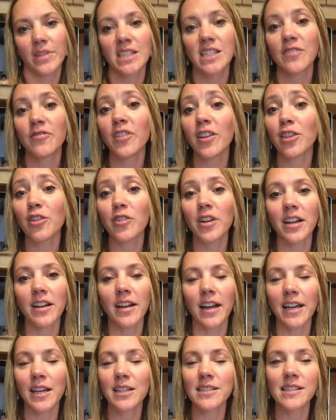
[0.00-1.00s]
it's fifth grade
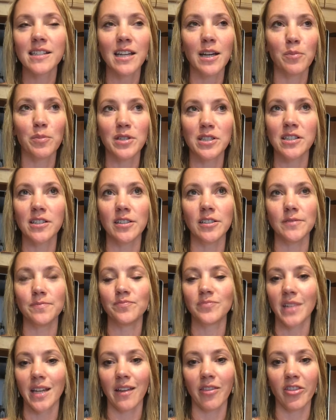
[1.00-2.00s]
and I can stay up
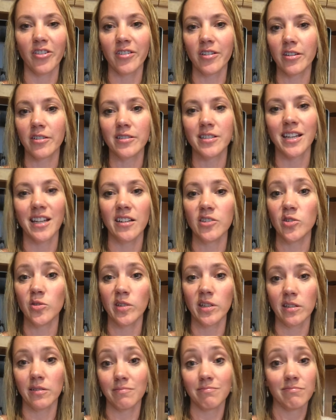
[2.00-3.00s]
until 9.30 or 10
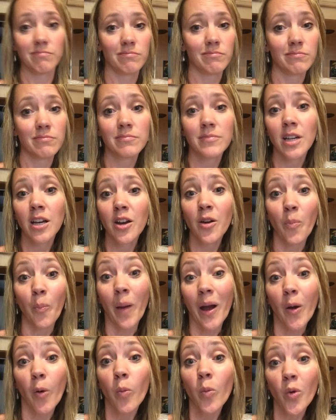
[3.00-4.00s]
doing
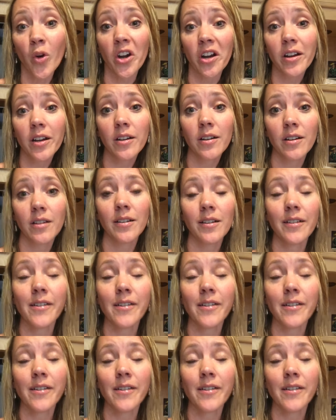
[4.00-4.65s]
my homework.